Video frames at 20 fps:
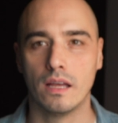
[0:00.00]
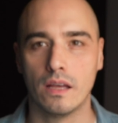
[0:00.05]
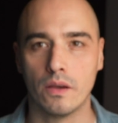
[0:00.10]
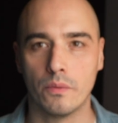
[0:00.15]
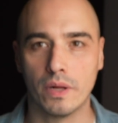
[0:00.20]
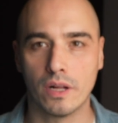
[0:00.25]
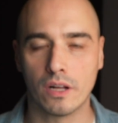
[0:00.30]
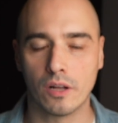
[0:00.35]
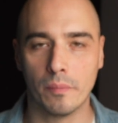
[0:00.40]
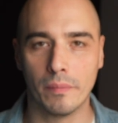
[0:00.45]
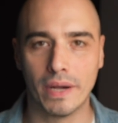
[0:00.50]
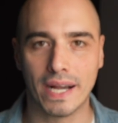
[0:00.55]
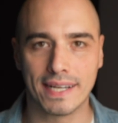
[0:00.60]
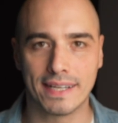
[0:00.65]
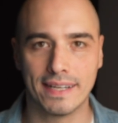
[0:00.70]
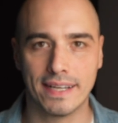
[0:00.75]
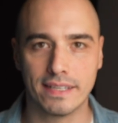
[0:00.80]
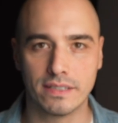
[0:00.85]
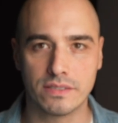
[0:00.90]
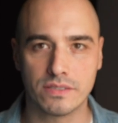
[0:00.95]
Welcome back,
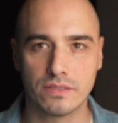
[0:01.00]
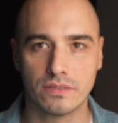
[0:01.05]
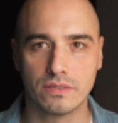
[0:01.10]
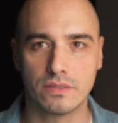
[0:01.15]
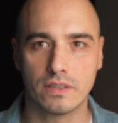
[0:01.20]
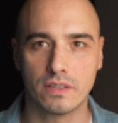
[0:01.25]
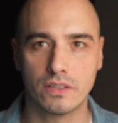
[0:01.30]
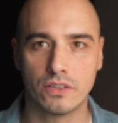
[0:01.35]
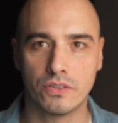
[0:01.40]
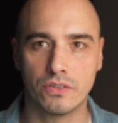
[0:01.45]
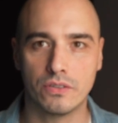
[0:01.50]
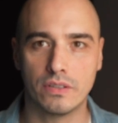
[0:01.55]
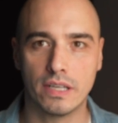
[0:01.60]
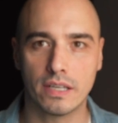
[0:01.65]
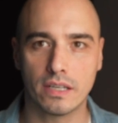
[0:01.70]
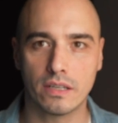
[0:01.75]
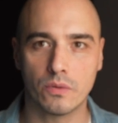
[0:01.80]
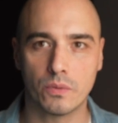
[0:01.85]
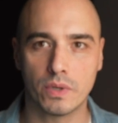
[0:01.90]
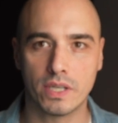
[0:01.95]
guys.
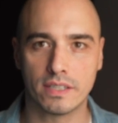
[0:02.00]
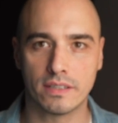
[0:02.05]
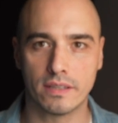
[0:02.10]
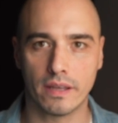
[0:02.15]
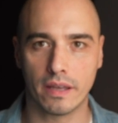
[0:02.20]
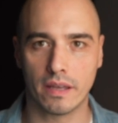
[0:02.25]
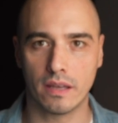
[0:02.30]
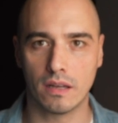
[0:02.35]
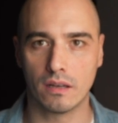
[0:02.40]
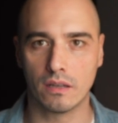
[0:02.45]
Today we're taking